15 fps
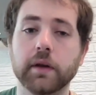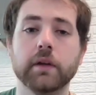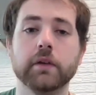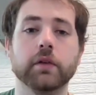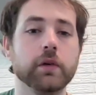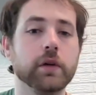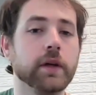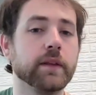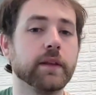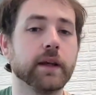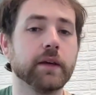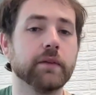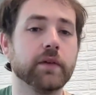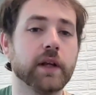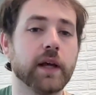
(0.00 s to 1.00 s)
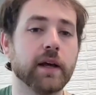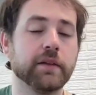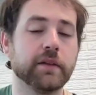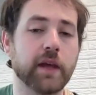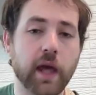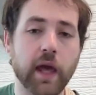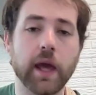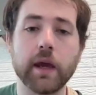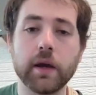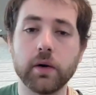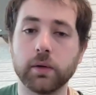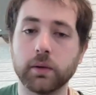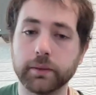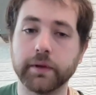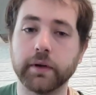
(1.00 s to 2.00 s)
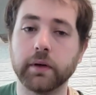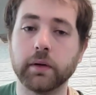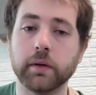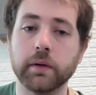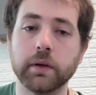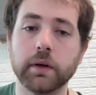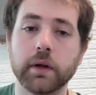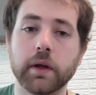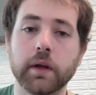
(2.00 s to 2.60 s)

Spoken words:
So you could think of it as A whole tone